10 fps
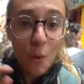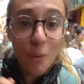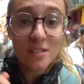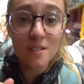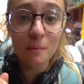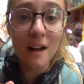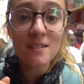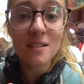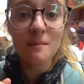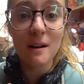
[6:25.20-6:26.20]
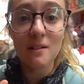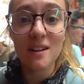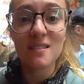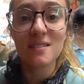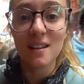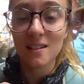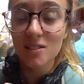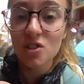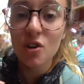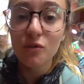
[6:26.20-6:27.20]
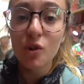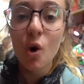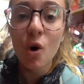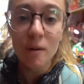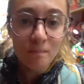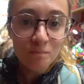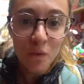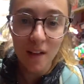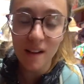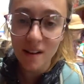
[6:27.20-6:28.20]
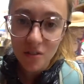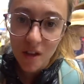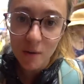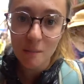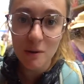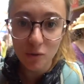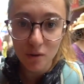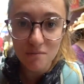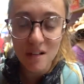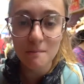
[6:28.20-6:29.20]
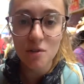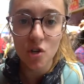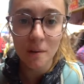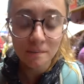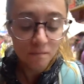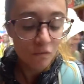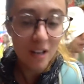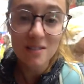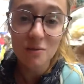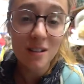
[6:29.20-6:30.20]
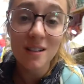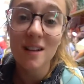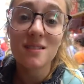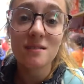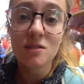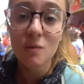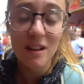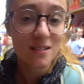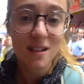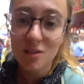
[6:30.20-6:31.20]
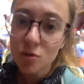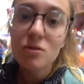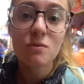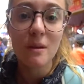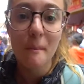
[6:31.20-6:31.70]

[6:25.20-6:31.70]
What's surprising about it is that it's served cold. I kind of thought it would be room temperature. That's really nice and sweet. It's not too sweet.